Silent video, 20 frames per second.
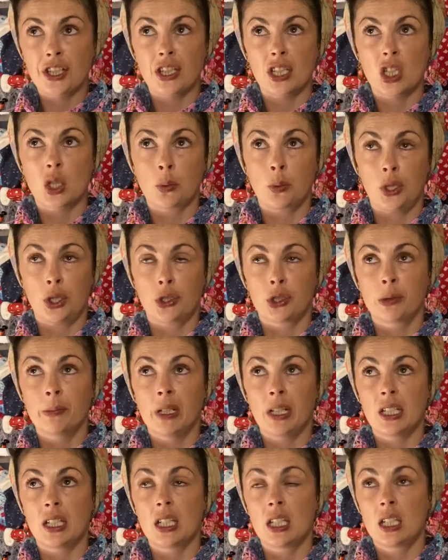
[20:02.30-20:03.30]
the squish room
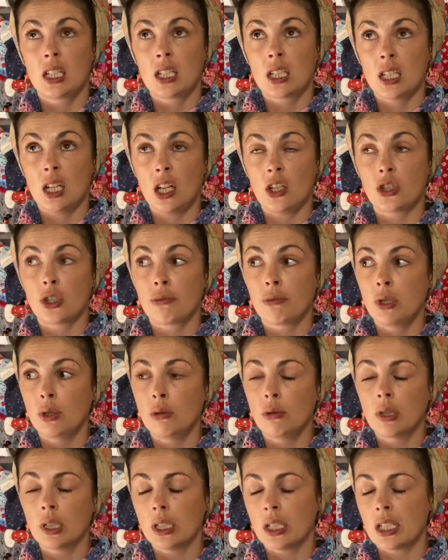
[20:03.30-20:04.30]
had such a
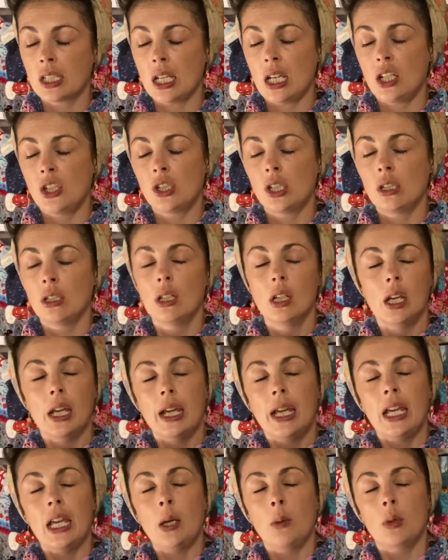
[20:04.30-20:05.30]
reorganization.
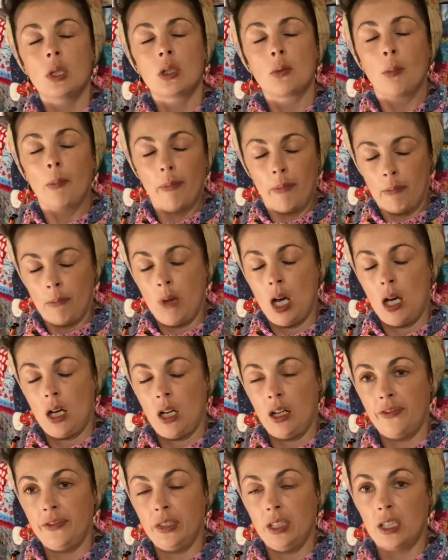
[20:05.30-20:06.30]
It was
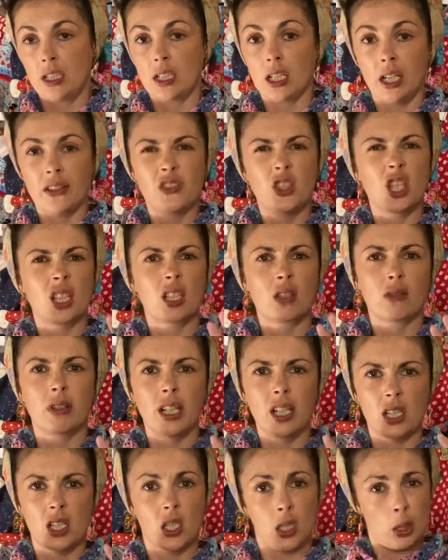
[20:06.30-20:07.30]
marvelous. I've just
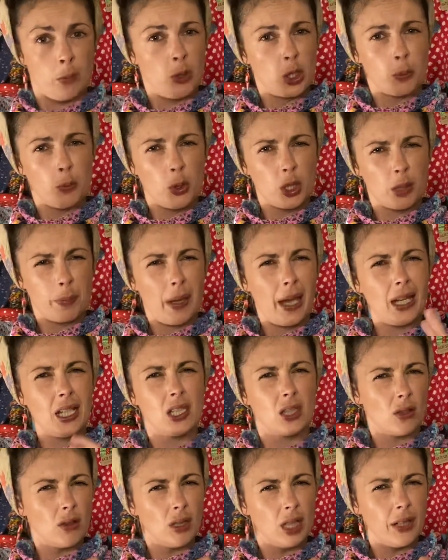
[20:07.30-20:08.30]
created so much more space.
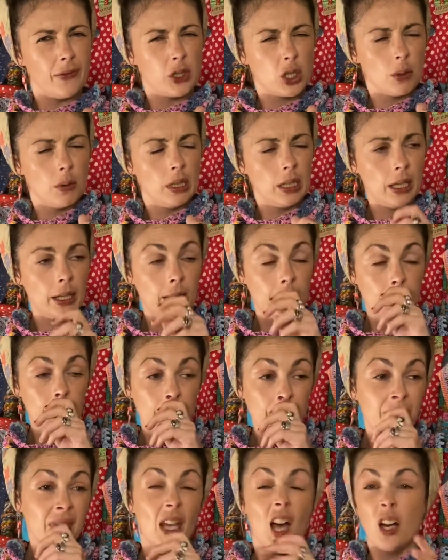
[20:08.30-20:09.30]
Don't you love doing that?
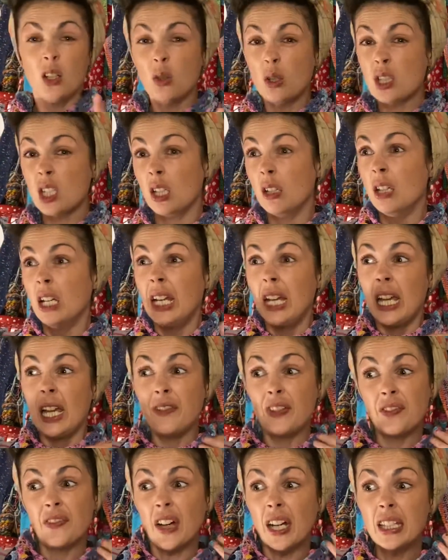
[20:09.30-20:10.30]
And also, if
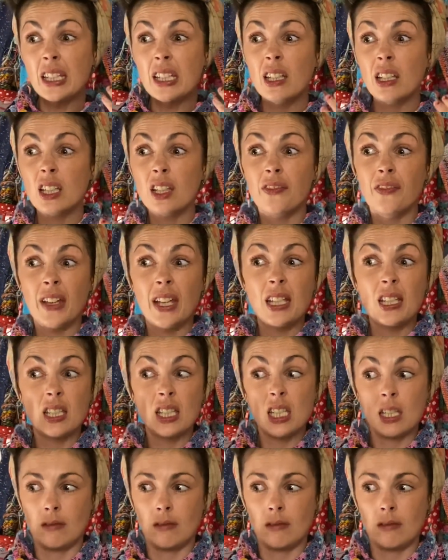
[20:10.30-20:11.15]
you're finding that your face